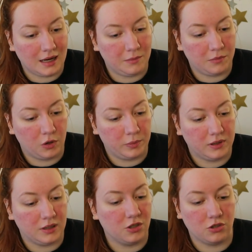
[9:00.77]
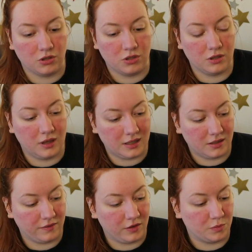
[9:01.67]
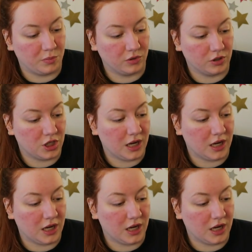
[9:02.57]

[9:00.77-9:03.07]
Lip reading: I'm hoping that it's just that's the first book that